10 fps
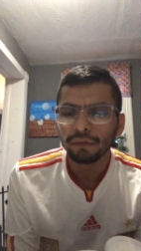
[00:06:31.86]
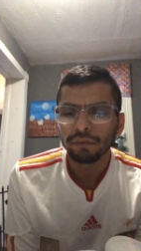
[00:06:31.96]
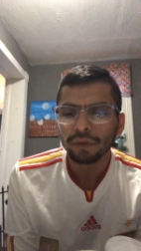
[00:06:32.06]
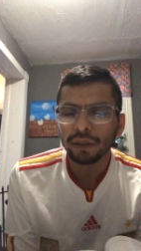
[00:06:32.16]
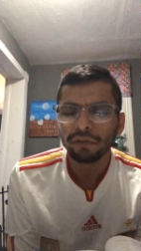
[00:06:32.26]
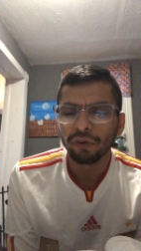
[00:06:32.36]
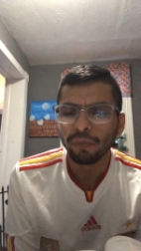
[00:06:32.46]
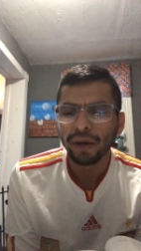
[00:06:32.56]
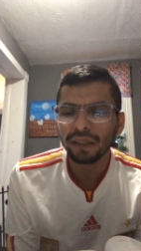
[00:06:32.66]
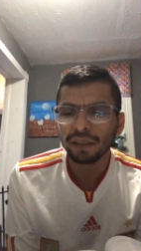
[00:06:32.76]
is for
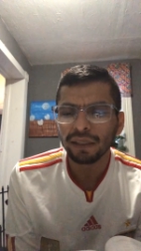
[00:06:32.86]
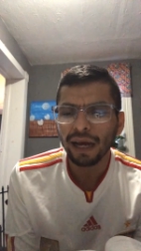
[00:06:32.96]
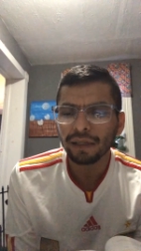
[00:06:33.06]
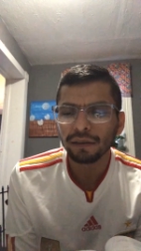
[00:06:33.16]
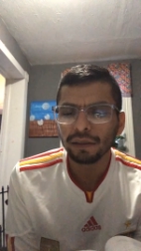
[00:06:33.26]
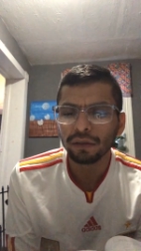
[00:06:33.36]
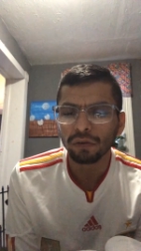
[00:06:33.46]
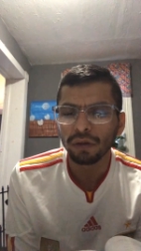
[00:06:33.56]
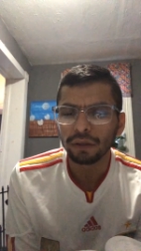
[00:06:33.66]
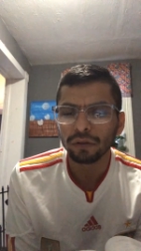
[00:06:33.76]
patient access
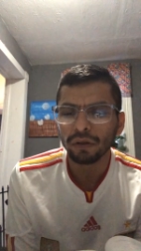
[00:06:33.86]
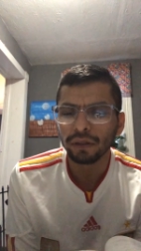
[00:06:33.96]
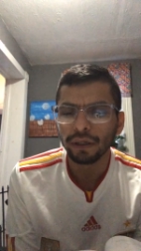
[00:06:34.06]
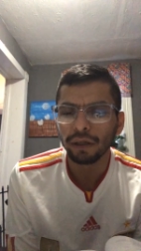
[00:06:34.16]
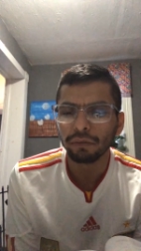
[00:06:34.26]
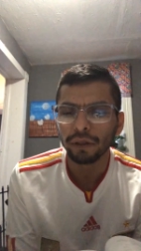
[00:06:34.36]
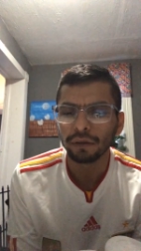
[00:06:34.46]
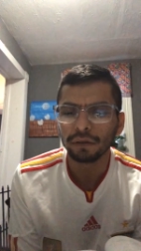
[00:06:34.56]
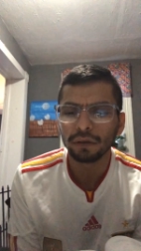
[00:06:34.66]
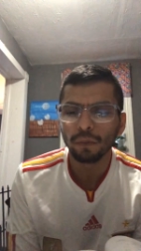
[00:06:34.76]
to electronic health
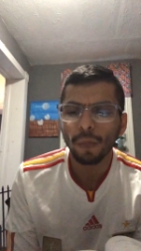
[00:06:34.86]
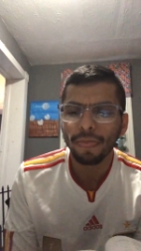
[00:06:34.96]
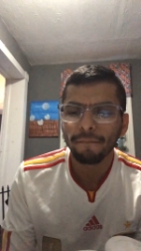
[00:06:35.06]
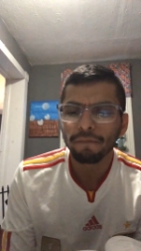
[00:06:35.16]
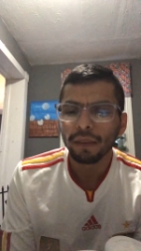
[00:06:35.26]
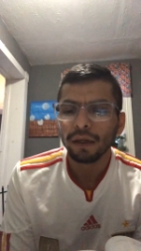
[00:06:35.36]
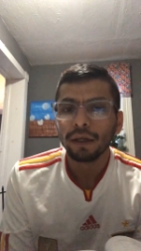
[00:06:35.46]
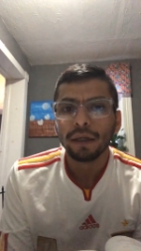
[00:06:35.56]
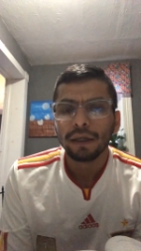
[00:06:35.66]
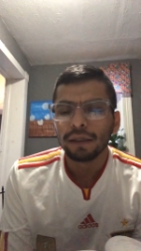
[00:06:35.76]
records.
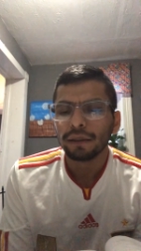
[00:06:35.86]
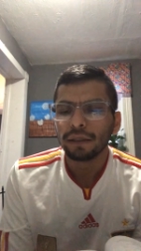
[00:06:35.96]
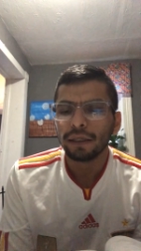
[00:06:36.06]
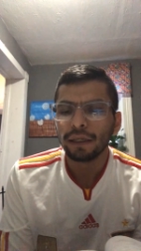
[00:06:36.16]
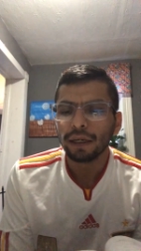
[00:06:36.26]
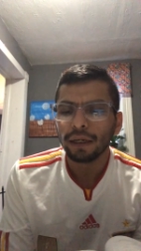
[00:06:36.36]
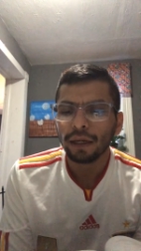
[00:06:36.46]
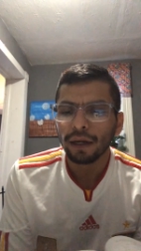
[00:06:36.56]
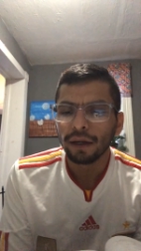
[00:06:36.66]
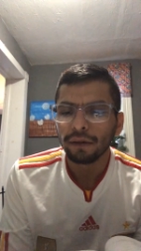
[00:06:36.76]
The
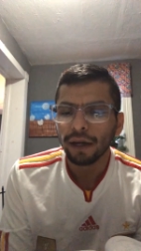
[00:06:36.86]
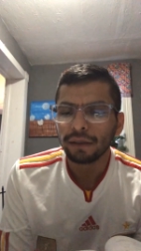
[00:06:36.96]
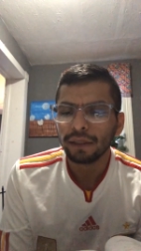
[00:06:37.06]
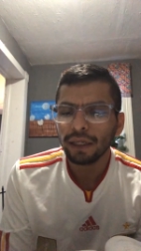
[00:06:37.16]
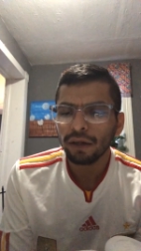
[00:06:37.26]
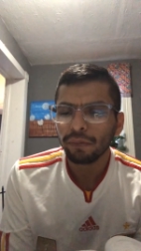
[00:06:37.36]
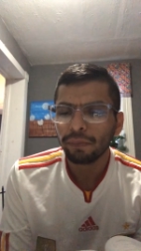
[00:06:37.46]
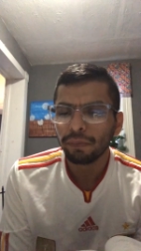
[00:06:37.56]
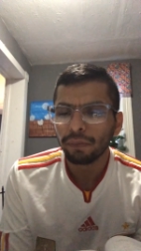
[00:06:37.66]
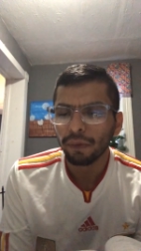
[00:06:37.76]
idea of
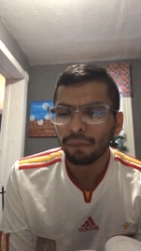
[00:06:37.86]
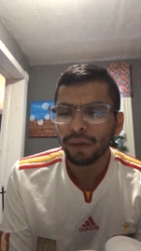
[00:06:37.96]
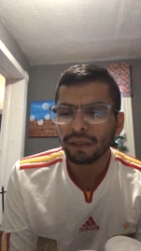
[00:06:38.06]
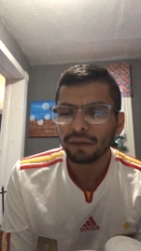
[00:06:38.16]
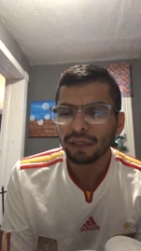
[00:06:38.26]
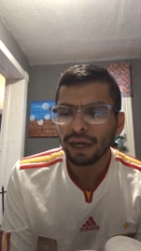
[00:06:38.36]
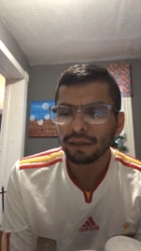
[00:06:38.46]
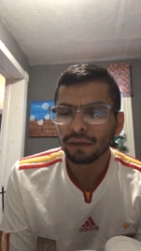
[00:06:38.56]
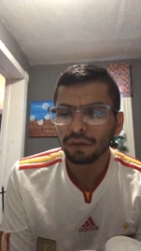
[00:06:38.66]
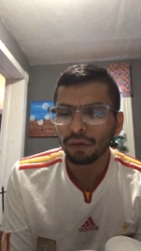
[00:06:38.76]
patient
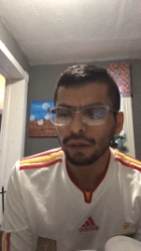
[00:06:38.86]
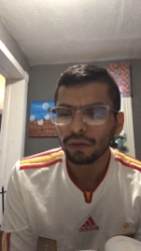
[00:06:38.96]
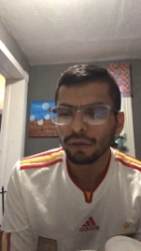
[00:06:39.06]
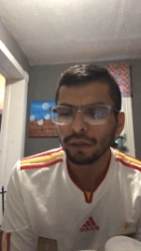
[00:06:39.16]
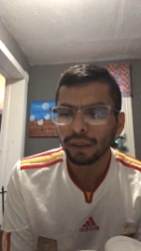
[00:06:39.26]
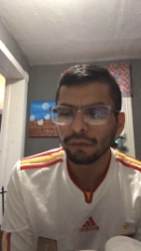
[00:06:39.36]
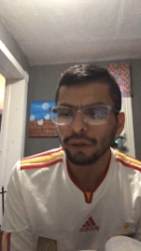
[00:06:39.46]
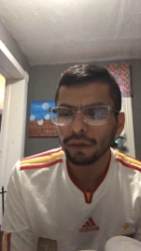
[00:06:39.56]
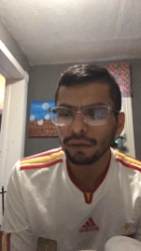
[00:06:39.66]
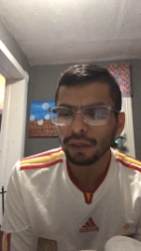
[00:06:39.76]
access to electronic health
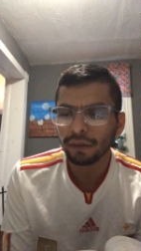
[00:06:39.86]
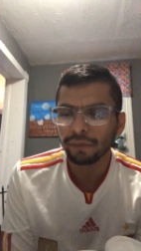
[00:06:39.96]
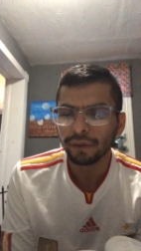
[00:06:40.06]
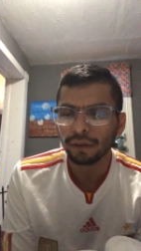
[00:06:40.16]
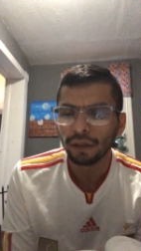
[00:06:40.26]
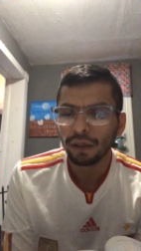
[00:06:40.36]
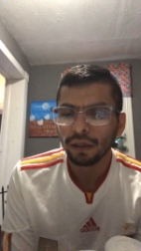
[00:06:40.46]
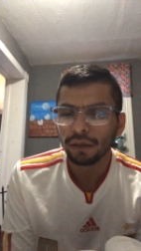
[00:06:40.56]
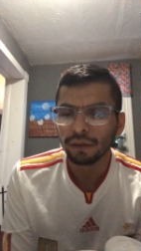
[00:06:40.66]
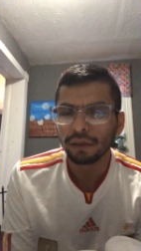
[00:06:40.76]
records has been
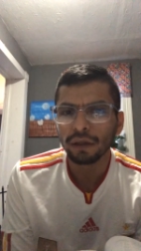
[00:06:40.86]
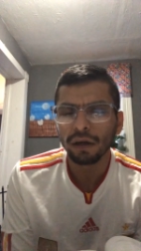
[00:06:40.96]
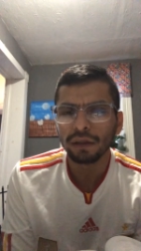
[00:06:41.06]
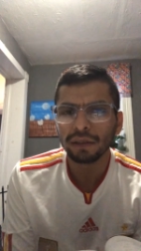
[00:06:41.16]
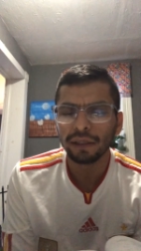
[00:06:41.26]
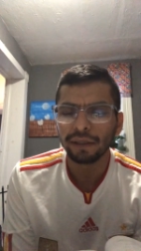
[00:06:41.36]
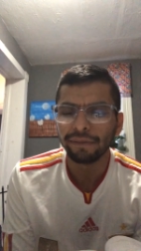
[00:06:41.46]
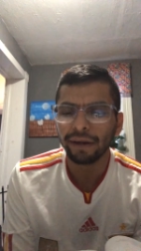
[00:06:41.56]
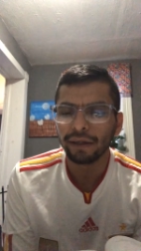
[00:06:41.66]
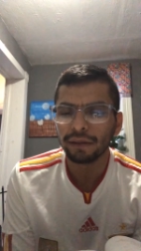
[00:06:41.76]
discussed and
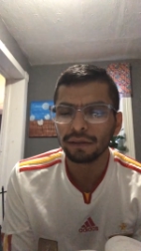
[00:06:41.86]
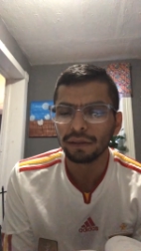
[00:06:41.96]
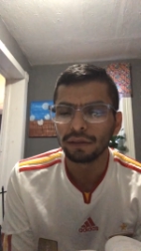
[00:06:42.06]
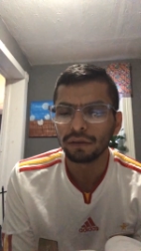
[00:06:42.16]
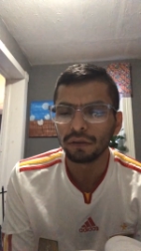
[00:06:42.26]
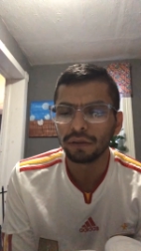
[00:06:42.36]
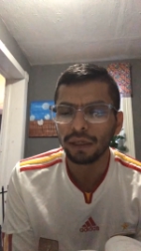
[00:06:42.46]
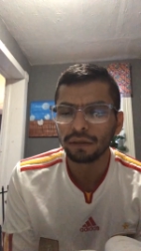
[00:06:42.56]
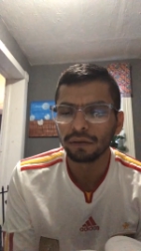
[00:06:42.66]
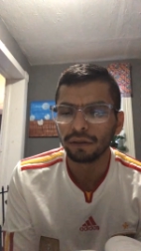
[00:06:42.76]
debated since
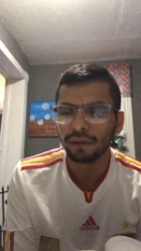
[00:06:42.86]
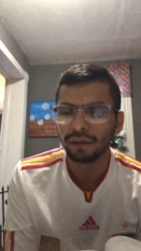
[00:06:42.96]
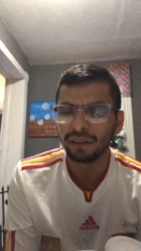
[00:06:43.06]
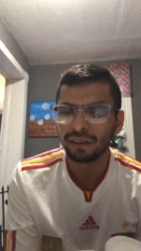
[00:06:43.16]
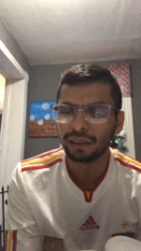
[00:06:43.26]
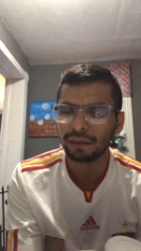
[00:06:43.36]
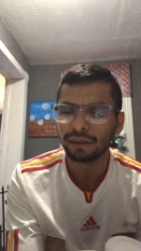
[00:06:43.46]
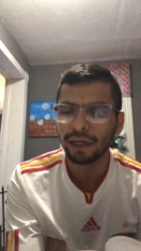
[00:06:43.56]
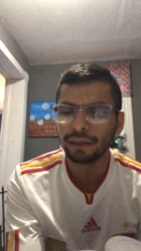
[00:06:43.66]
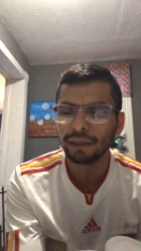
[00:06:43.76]

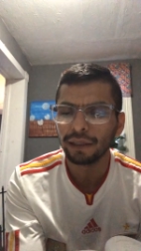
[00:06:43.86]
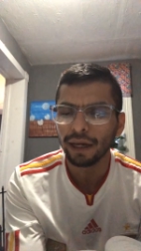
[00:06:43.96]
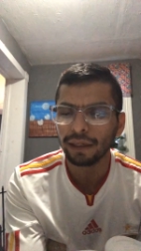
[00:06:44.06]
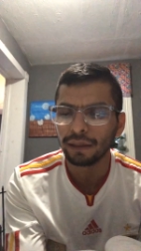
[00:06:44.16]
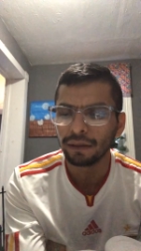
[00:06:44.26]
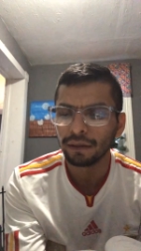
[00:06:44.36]
1990.